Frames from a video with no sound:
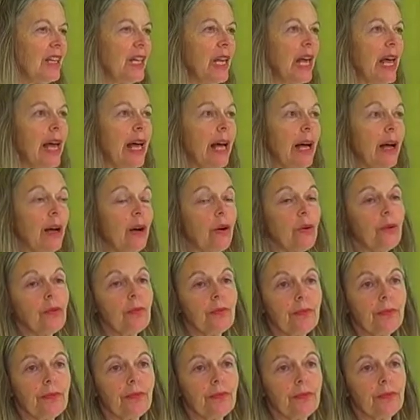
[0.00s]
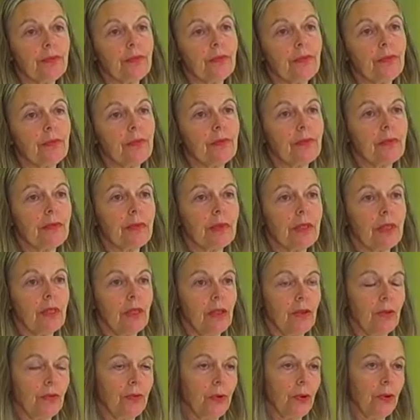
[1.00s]
Now,
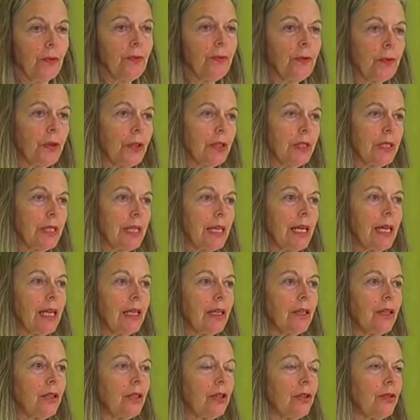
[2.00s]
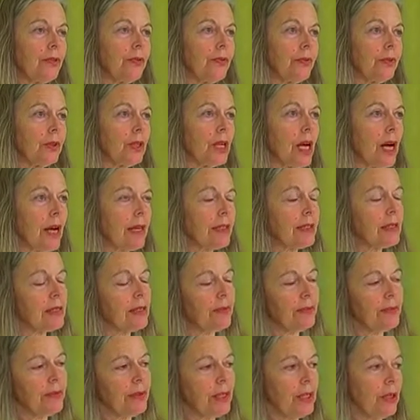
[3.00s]
you've referred to Hindu
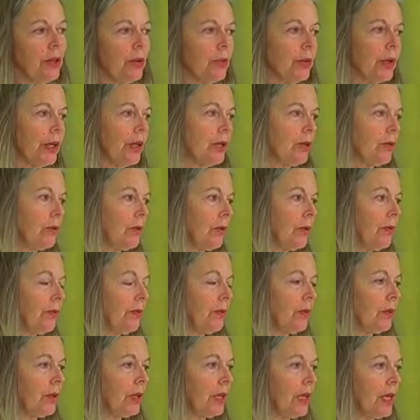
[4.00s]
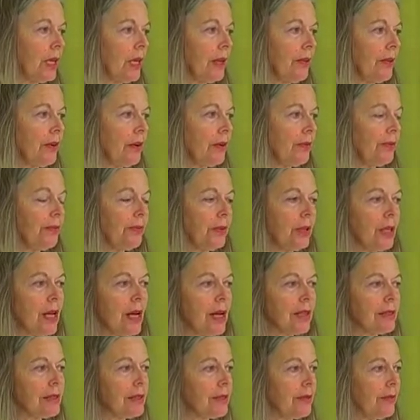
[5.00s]
philosophy, or we could refer to other
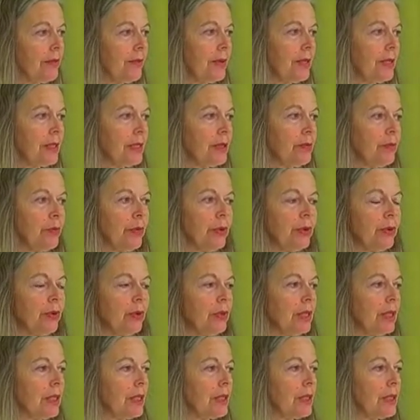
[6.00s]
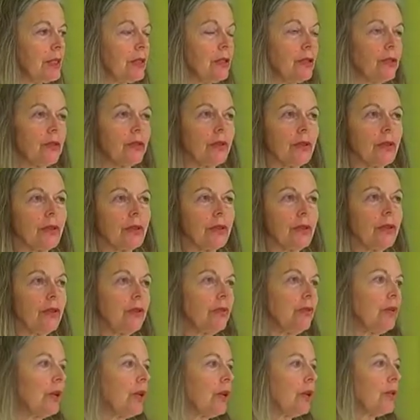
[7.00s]
philosophies, Buddhist, or
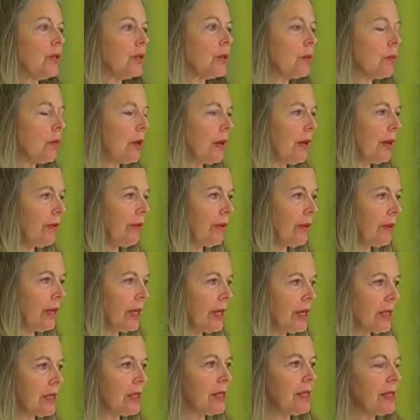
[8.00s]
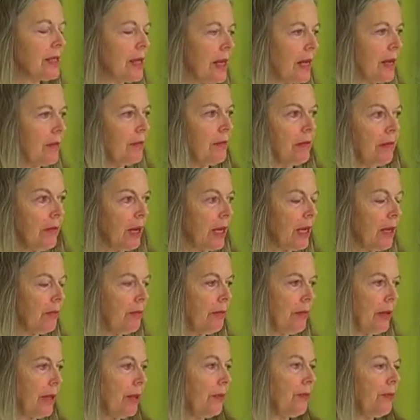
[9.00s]
who knows whatever else they
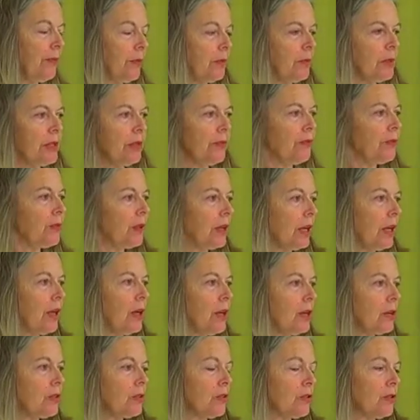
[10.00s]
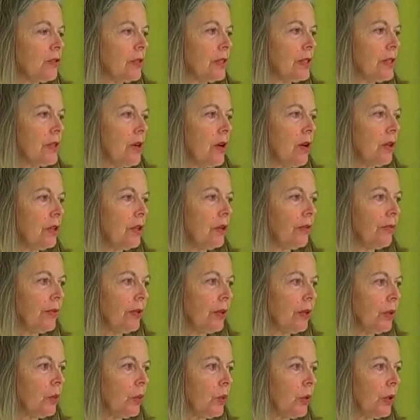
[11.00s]
might be from different cultures all
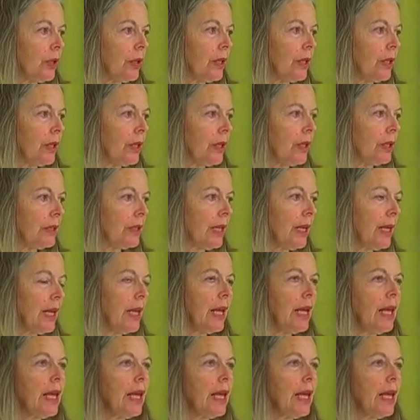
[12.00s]
over the world.